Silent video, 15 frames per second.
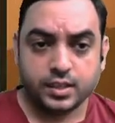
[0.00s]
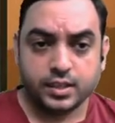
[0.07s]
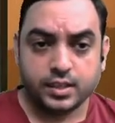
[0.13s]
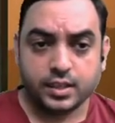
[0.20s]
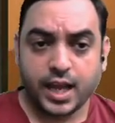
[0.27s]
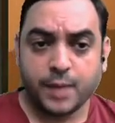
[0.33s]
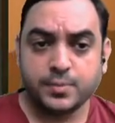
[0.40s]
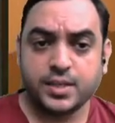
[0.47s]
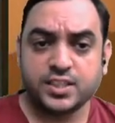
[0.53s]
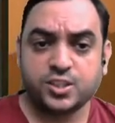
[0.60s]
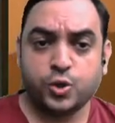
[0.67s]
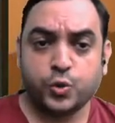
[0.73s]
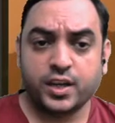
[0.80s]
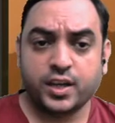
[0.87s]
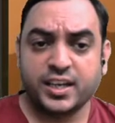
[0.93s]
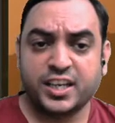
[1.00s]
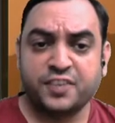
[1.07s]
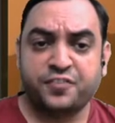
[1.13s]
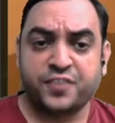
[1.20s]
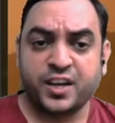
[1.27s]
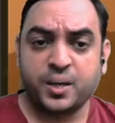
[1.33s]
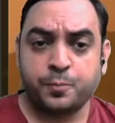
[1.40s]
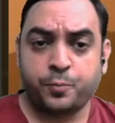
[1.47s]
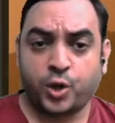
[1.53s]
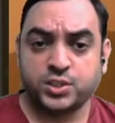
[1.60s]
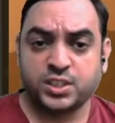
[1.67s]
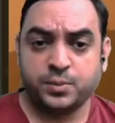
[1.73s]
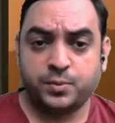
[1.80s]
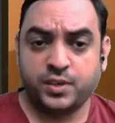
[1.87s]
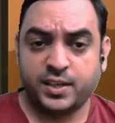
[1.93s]
I'm just looking at different
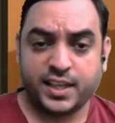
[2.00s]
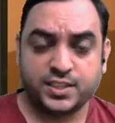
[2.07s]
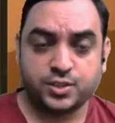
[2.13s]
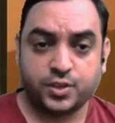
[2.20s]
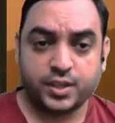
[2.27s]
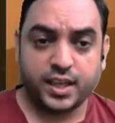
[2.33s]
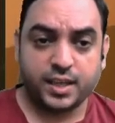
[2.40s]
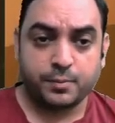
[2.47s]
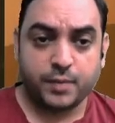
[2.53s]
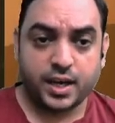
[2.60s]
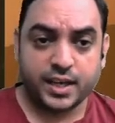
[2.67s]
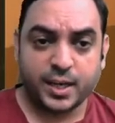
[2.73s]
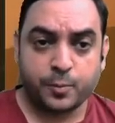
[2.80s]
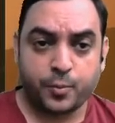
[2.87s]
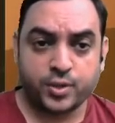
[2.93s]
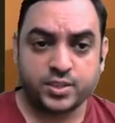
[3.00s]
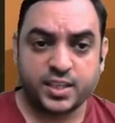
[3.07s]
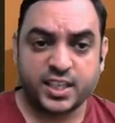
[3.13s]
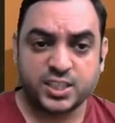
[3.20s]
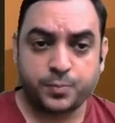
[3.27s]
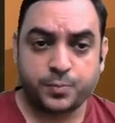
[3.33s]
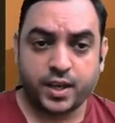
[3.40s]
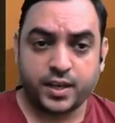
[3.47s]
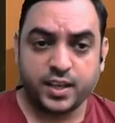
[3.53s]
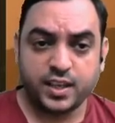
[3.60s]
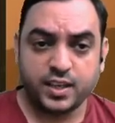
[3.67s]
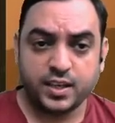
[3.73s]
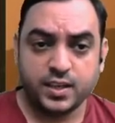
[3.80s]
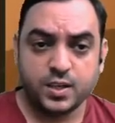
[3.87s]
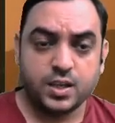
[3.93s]
possibilities, okay? Market price and expiry,
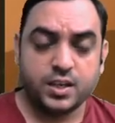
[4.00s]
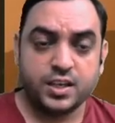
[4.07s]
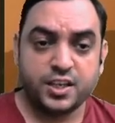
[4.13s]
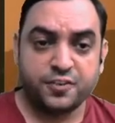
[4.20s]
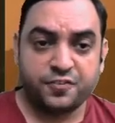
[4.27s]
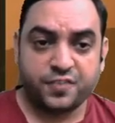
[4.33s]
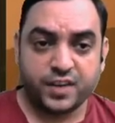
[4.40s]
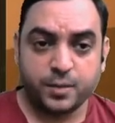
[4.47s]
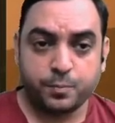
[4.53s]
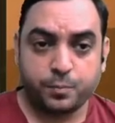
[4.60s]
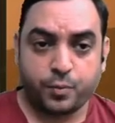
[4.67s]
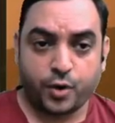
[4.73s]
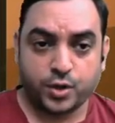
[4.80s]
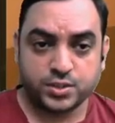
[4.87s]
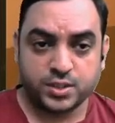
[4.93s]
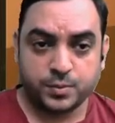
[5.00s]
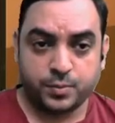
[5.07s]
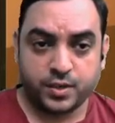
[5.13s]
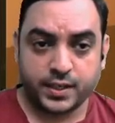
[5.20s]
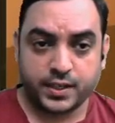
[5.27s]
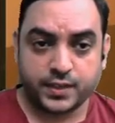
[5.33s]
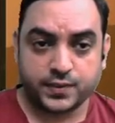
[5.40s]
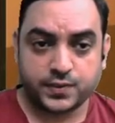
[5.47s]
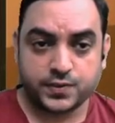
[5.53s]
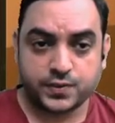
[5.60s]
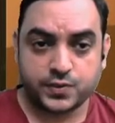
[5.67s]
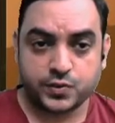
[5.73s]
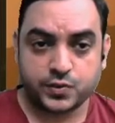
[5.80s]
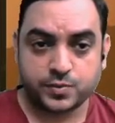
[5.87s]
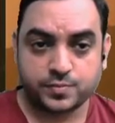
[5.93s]
different
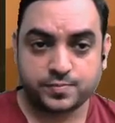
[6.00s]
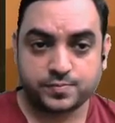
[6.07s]
possibilities.